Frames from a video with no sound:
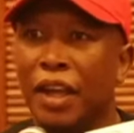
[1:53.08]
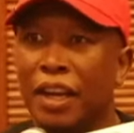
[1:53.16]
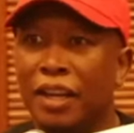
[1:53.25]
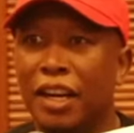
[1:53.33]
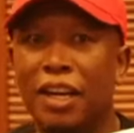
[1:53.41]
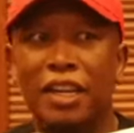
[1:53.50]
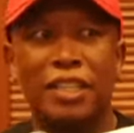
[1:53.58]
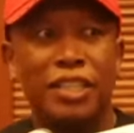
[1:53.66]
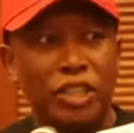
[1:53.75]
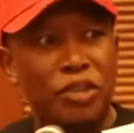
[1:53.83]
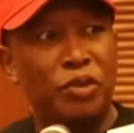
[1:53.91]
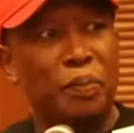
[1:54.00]
and I can
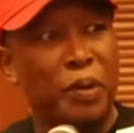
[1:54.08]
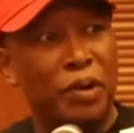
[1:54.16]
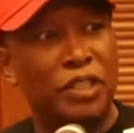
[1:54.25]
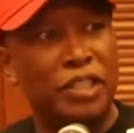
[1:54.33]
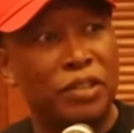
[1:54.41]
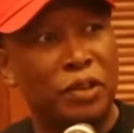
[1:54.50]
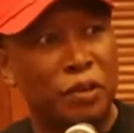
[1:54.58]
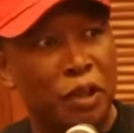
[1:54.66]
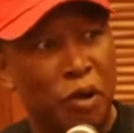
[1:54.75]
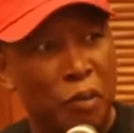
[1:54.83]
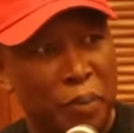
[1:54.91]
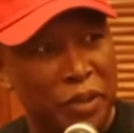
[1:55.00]
teach you politics of
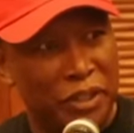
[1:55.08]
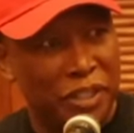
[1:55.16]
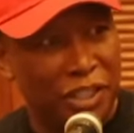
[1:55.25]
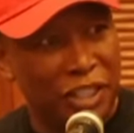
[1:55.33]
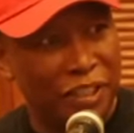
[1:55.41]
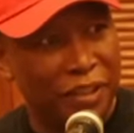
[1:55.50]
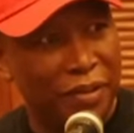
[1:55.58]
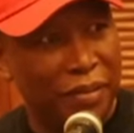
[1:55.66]
the opposition.